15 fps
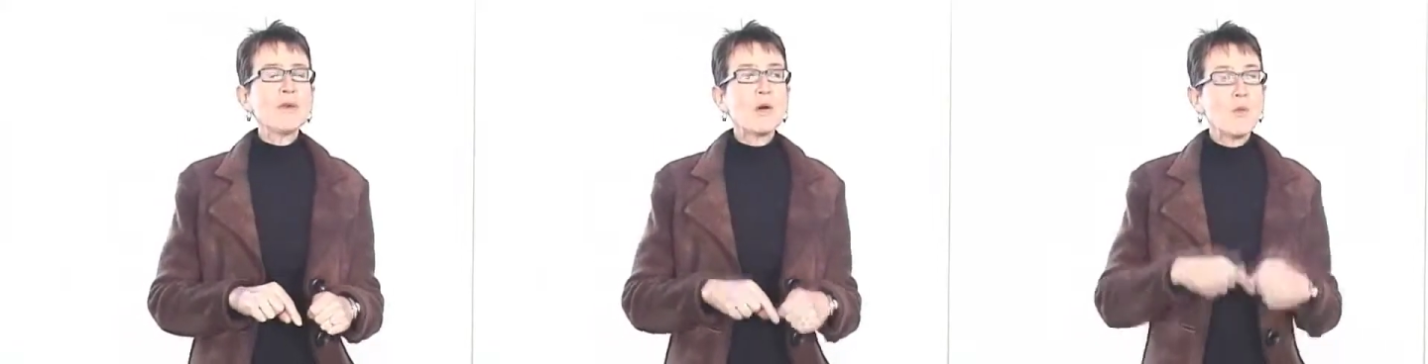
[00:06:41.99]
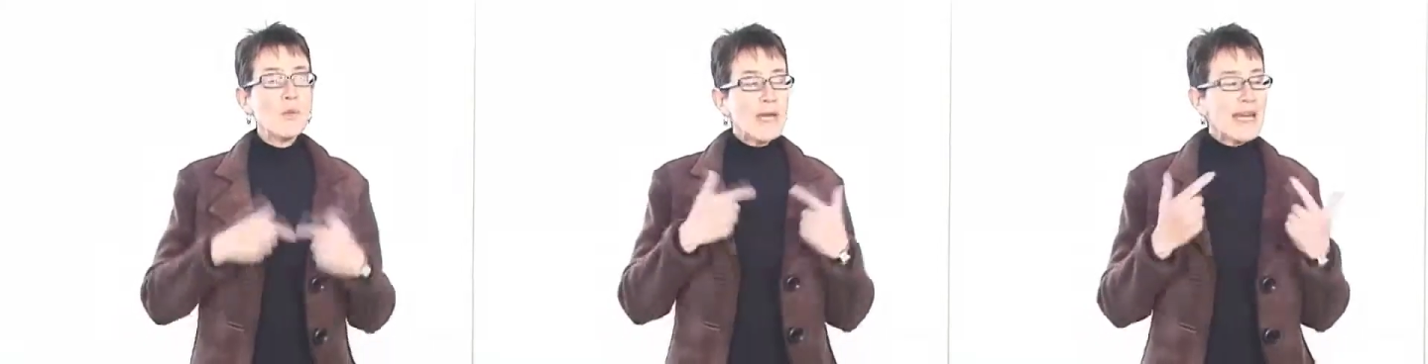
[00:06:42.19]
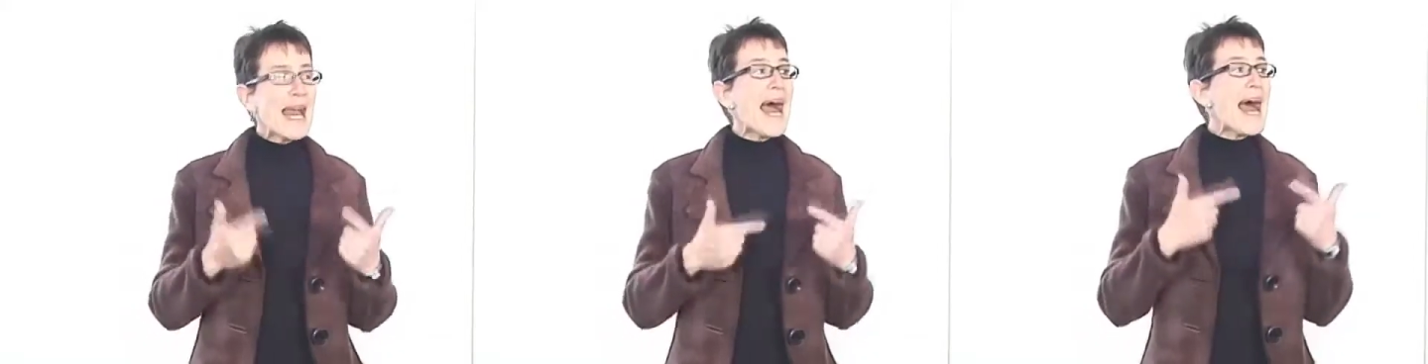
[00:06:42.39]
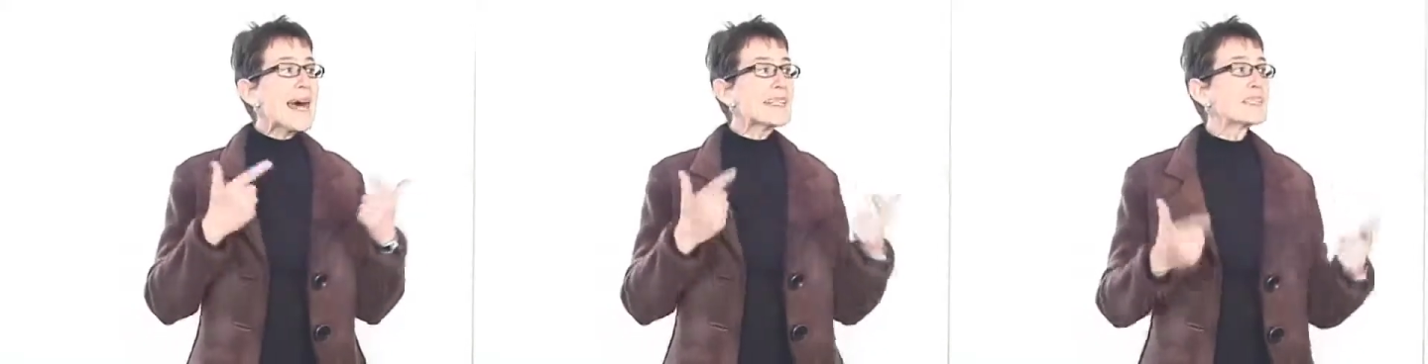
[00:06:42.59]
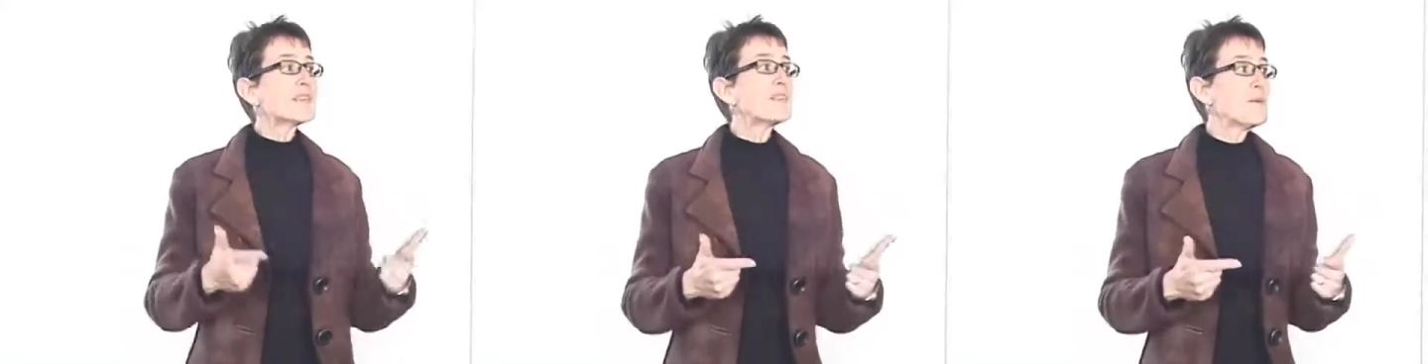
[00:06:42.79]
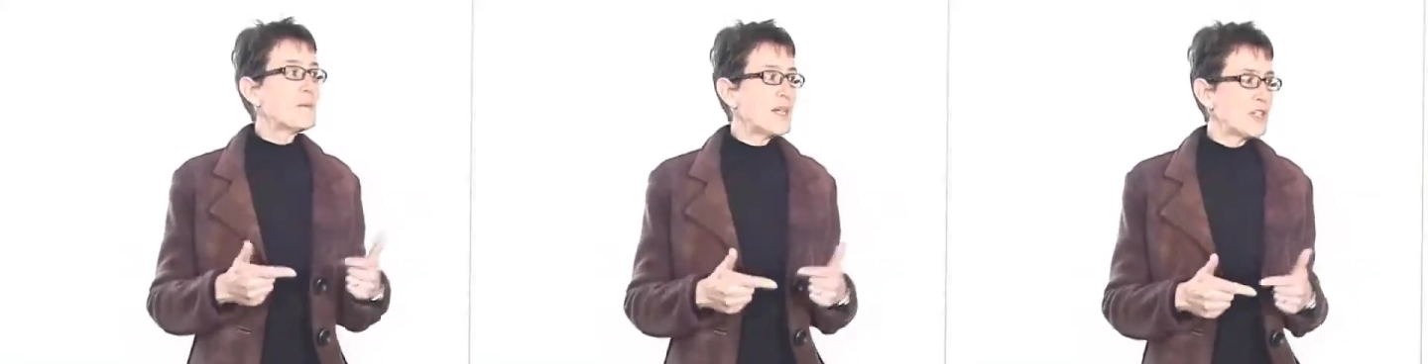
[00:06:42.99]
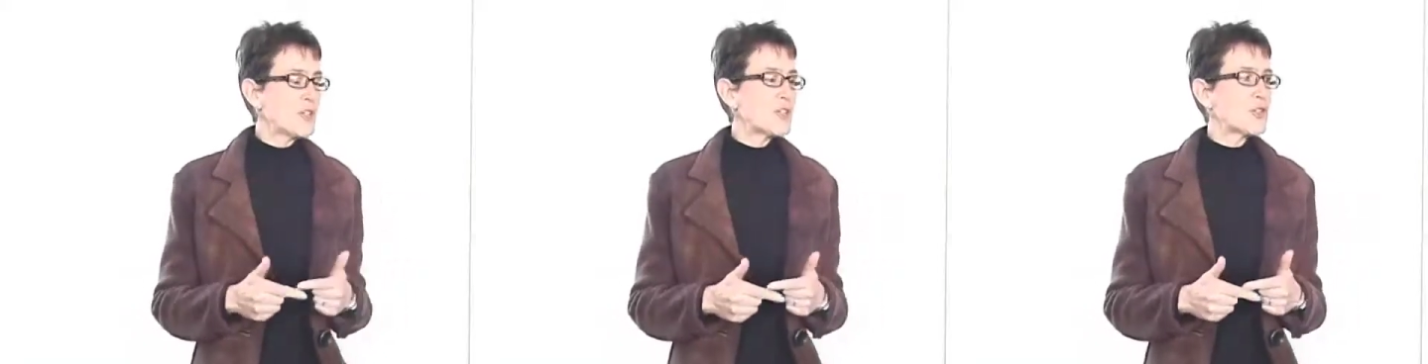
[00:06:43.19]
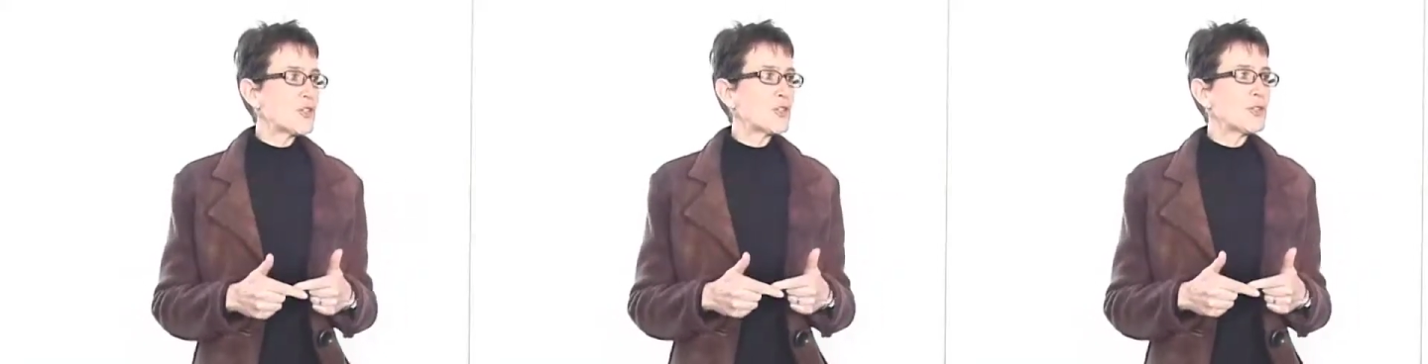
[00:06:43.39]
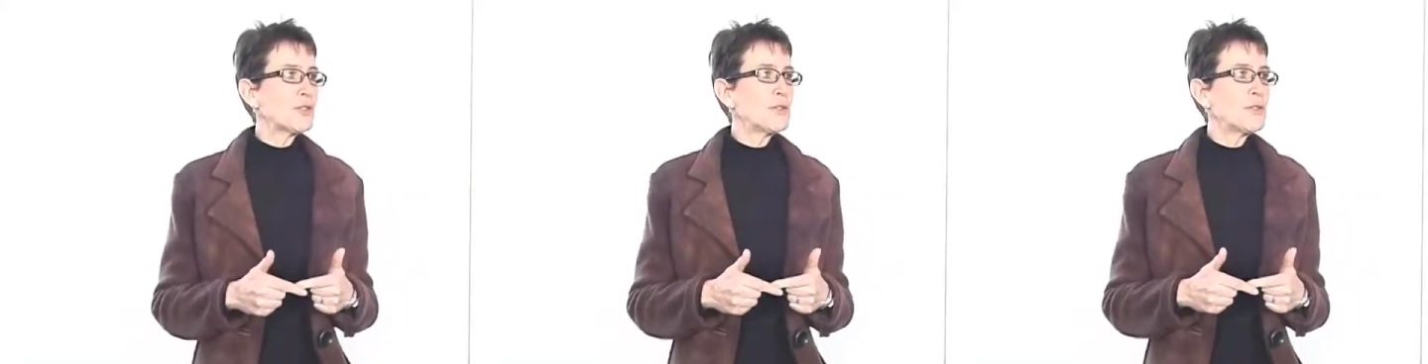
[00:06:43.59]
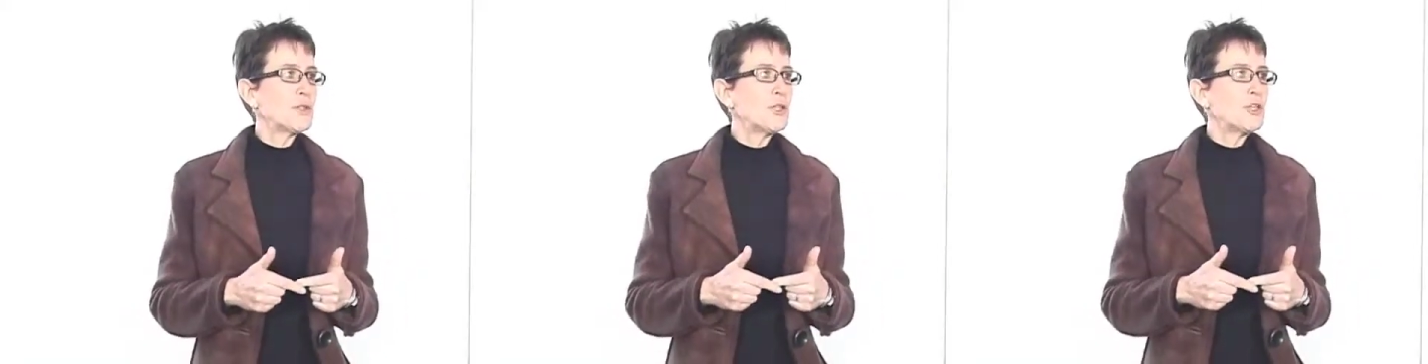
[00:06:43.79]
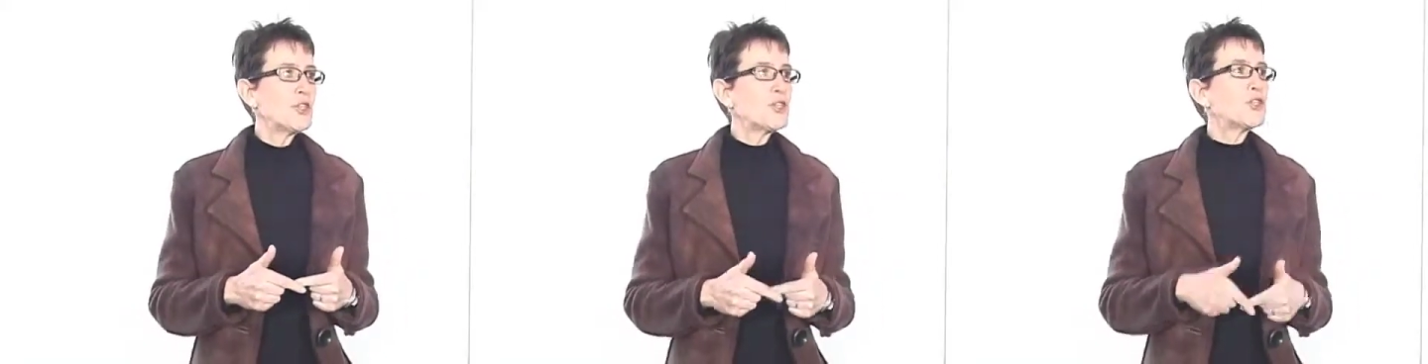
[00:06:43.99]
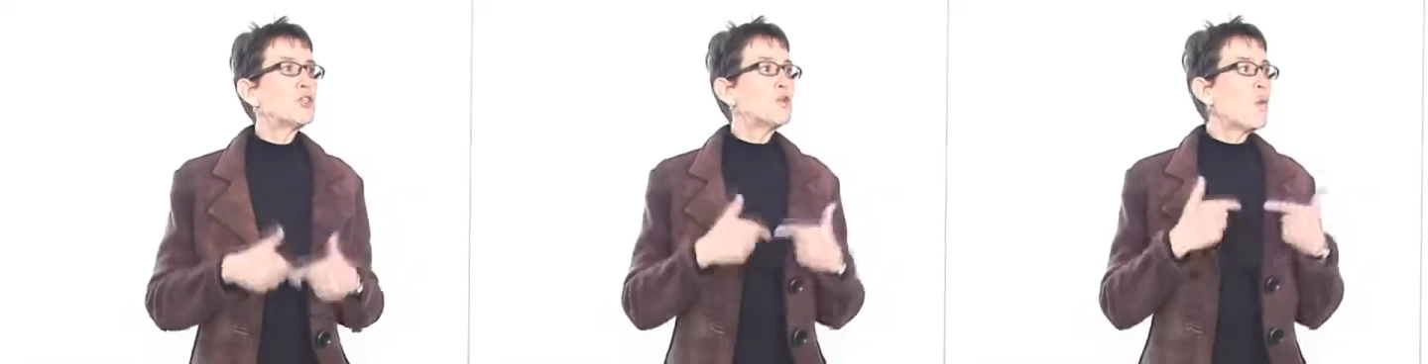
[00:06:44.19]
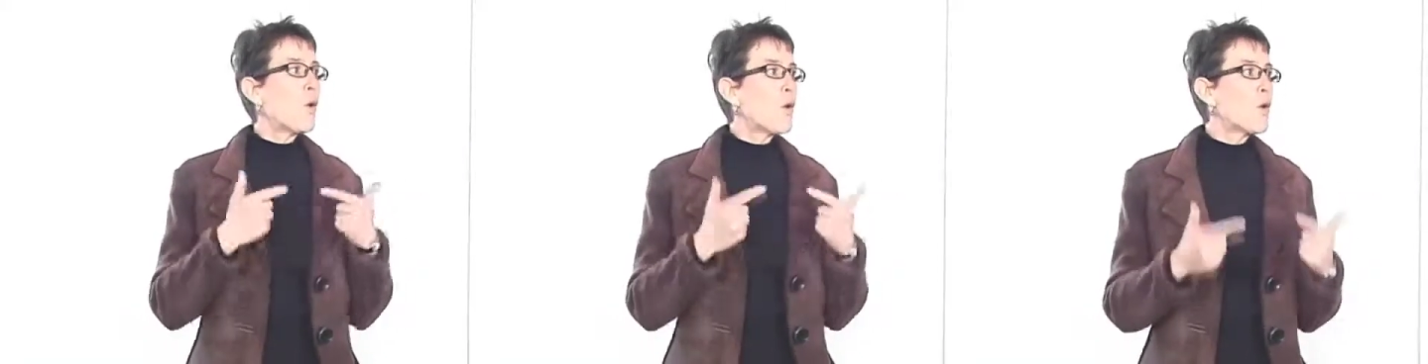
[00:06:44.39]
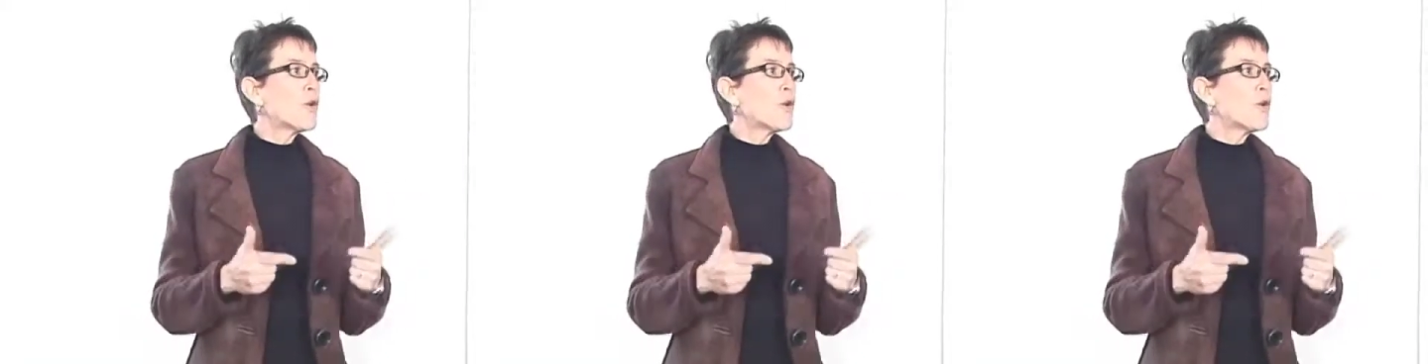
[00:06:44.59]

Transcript: we asked the minister to